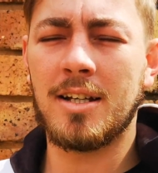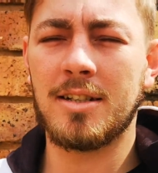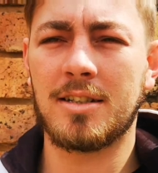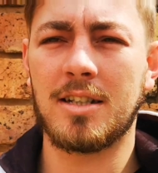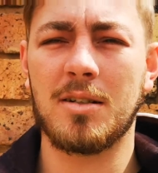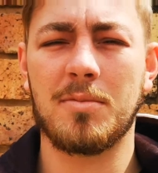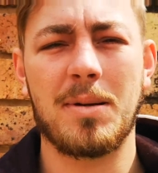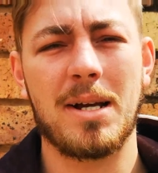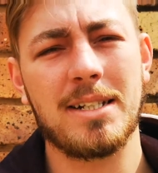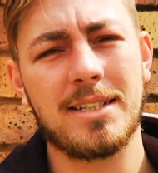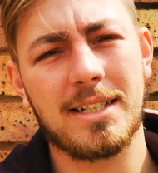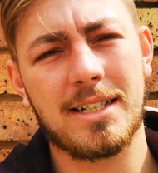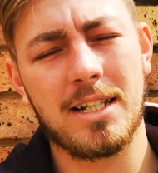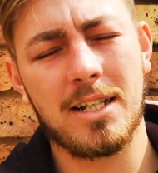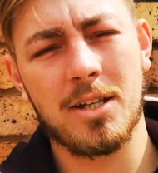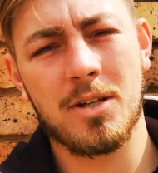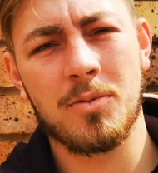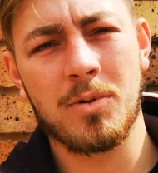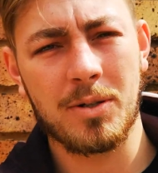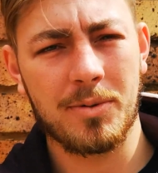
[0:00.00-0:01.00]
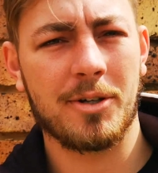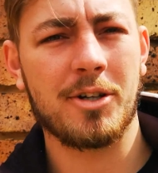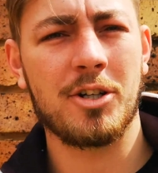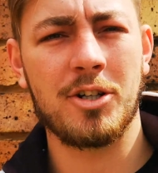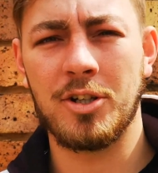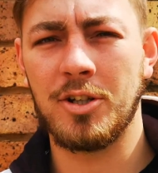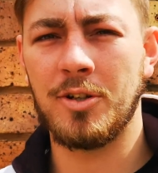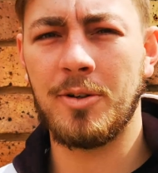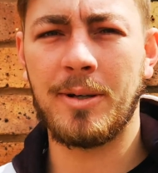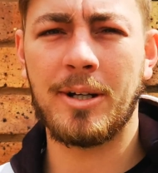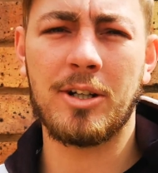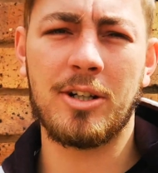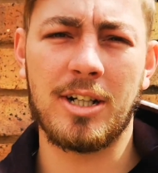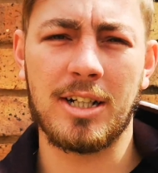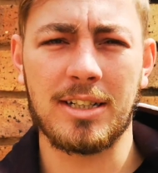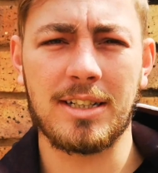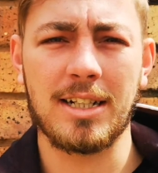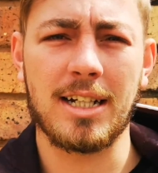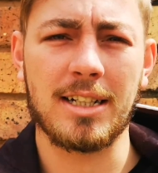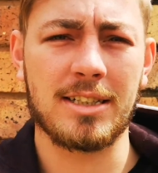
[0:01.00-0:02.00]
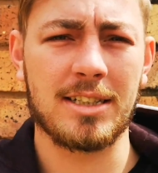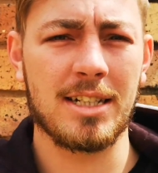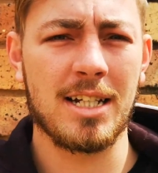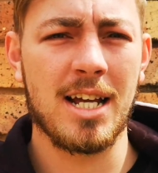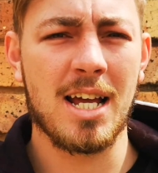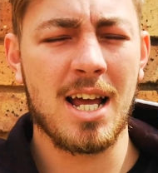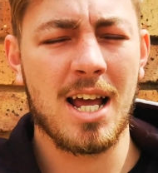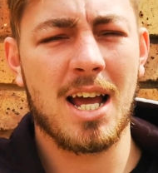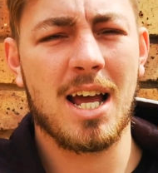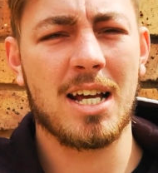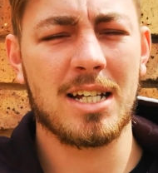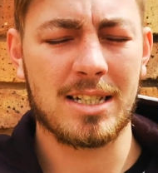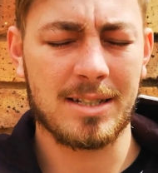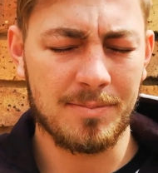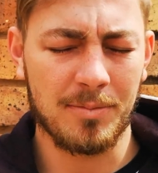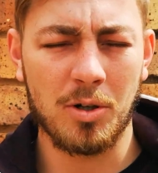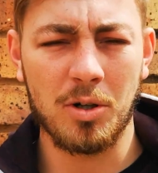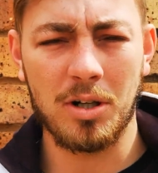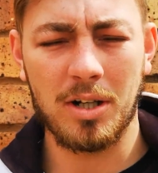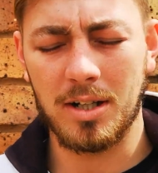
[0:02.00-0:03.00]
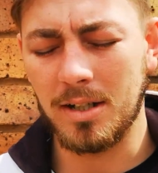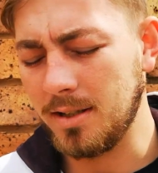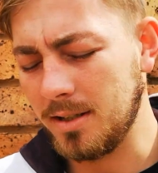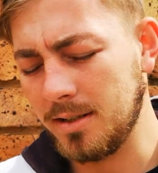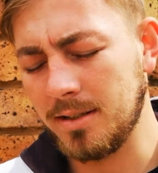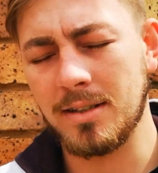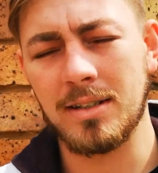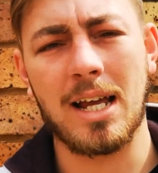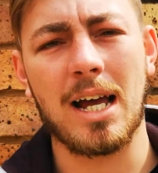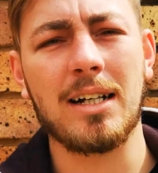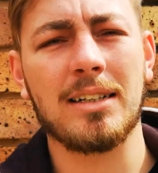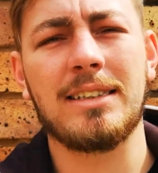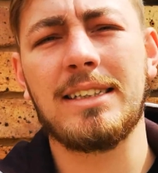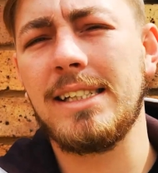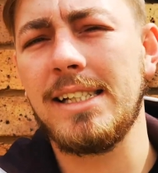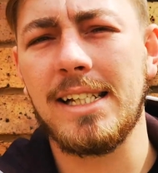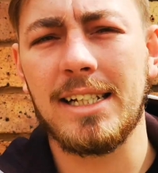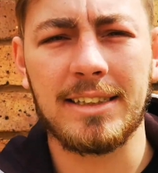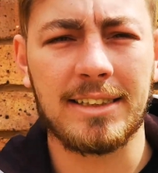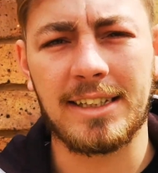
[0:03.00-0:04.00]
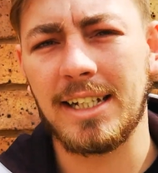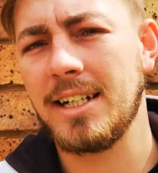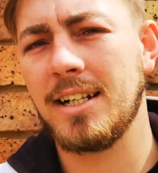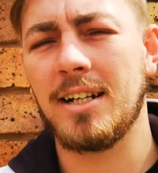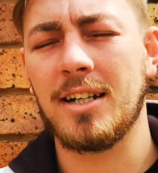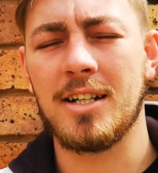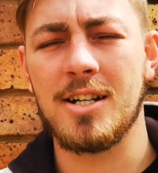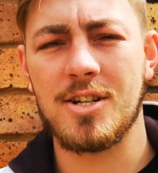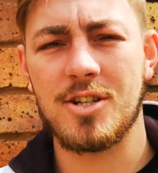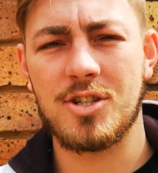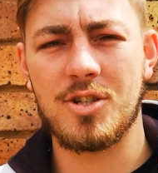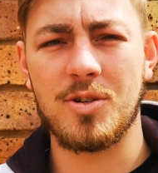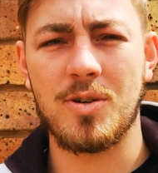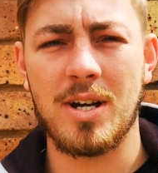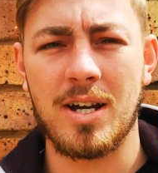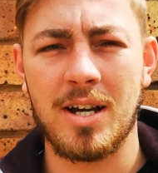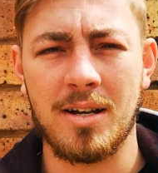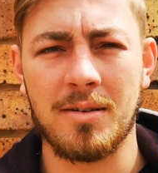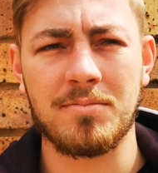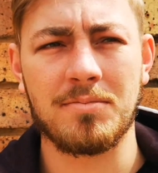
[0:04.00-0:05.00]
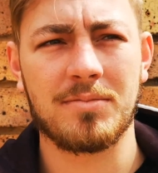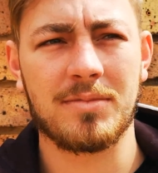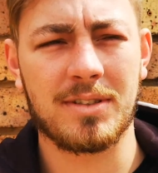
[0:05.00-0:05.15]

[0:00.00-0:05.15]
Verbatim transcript: So, basically, what we're going to do, we're going to attach a small little LTE antenna to a,